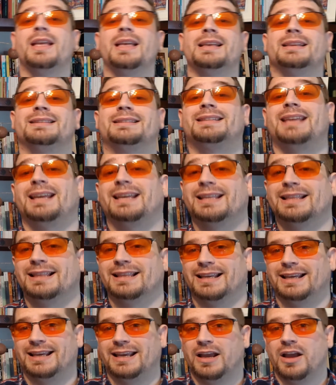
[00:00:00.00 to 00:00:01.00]

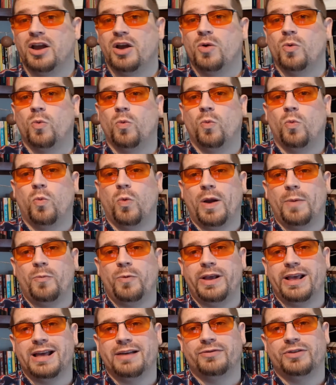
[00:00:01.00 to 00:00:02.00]
Secondly, when
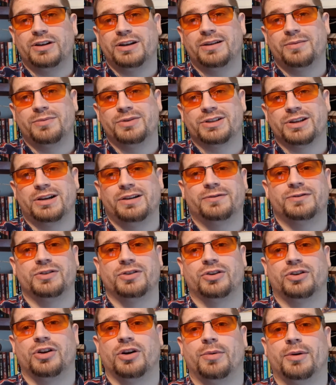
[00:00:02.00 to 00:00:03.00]
we have the numbers after
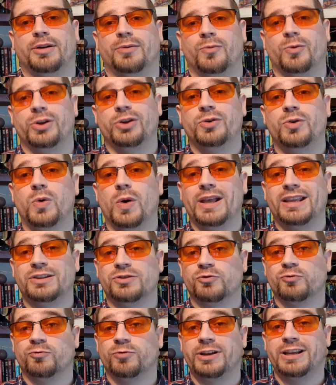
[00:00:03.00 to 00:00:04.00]
the comma, we always
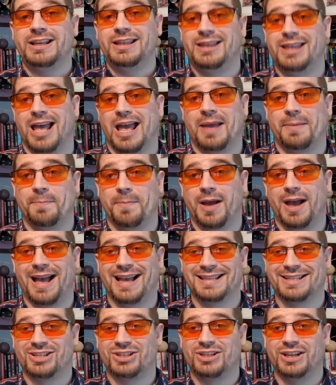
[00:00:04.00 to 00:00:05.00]
read them
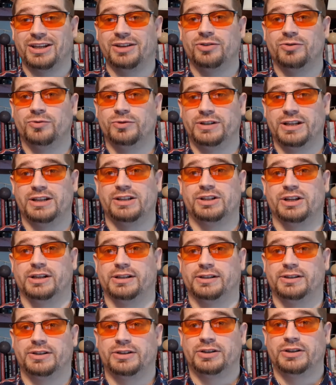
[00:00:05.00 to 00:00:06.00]
as single
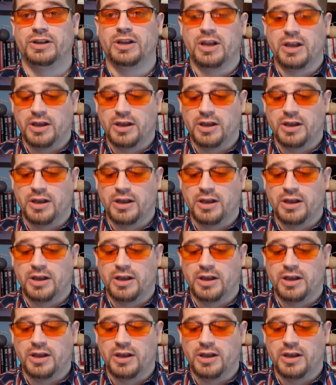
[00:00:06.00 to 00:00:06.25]
digits.